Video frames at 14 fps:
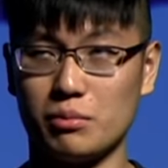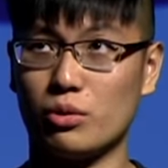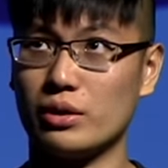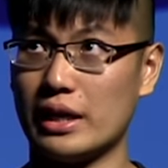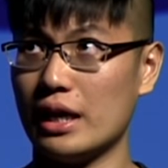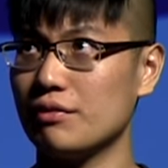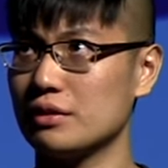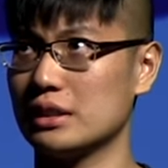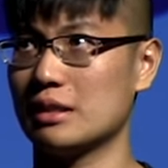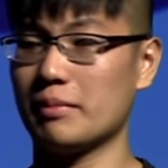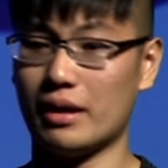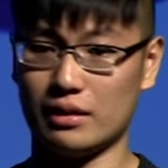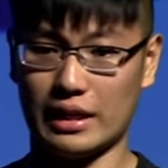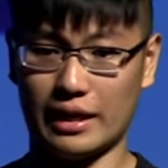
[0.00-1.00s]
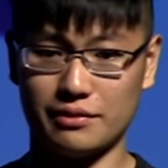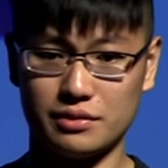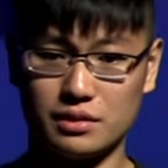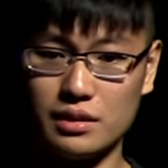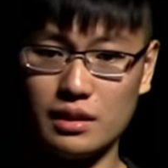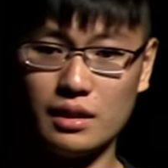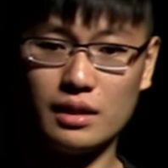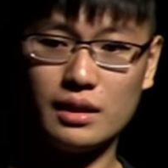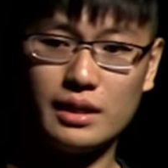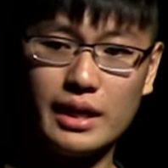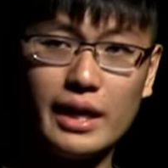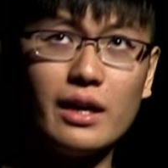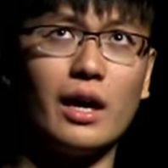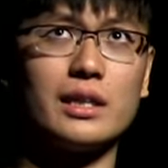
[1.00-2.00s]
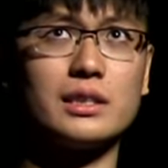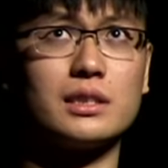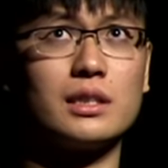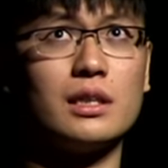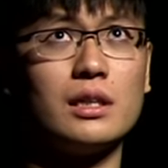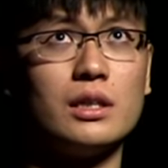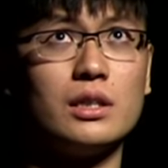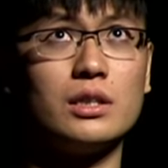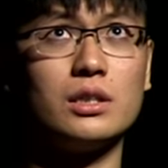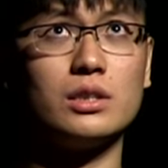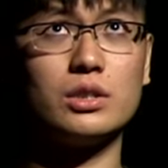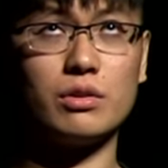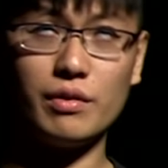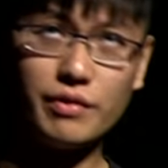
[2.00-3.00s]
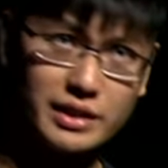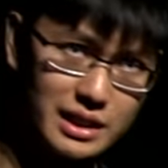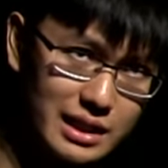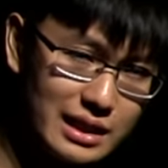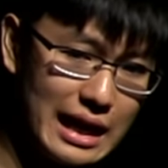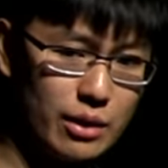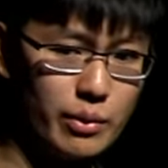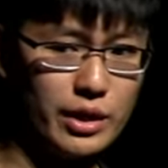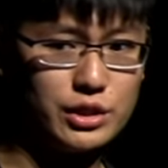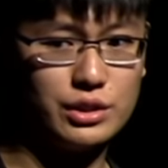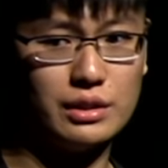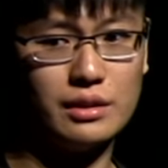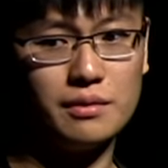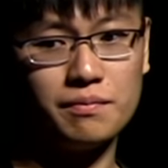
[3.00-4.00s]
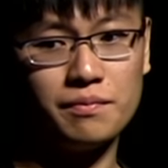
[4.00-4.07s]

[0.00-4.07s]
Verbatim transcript: more carefully about life's chaos. So, revisiting that question